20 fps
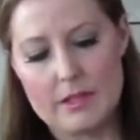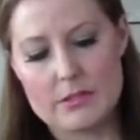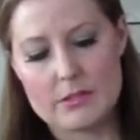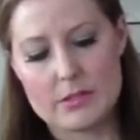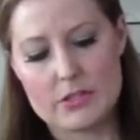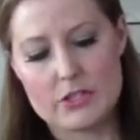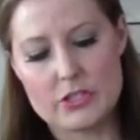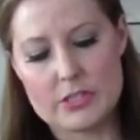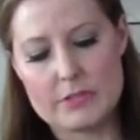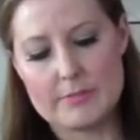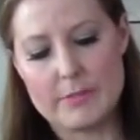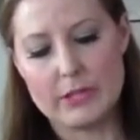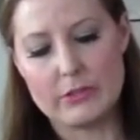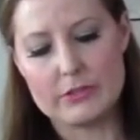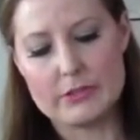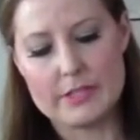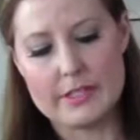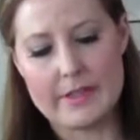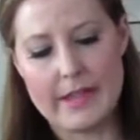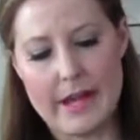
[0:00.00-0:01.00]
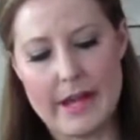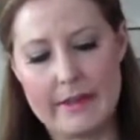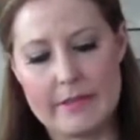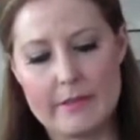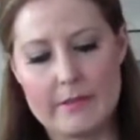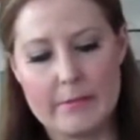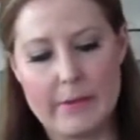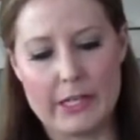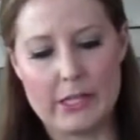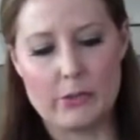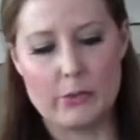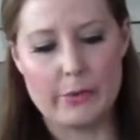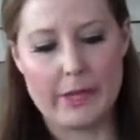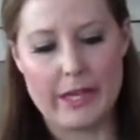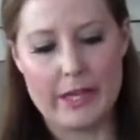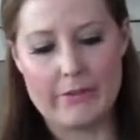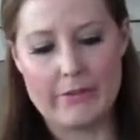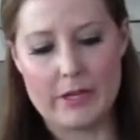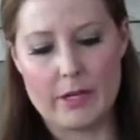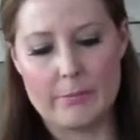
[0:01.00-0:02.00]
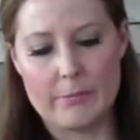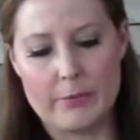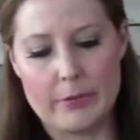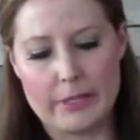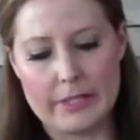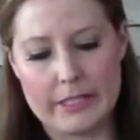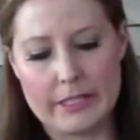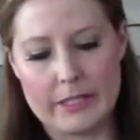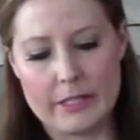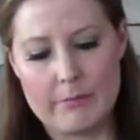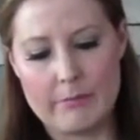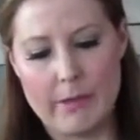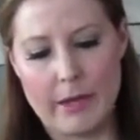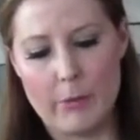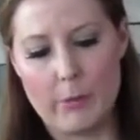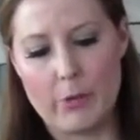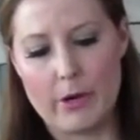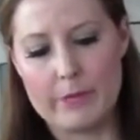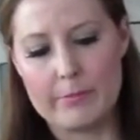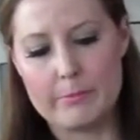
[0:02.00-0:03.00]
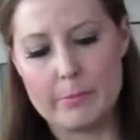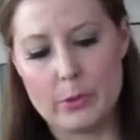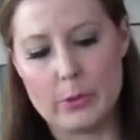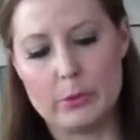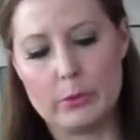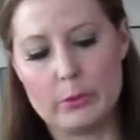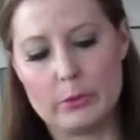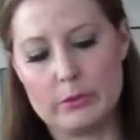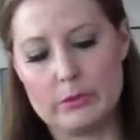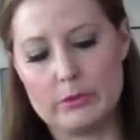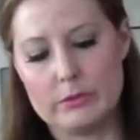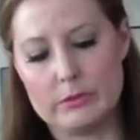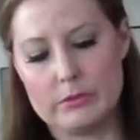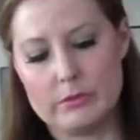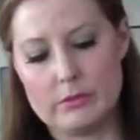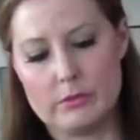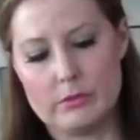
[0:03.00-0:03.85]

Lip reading: So I just melted that in the microwave and I'm putting it in my one bowl.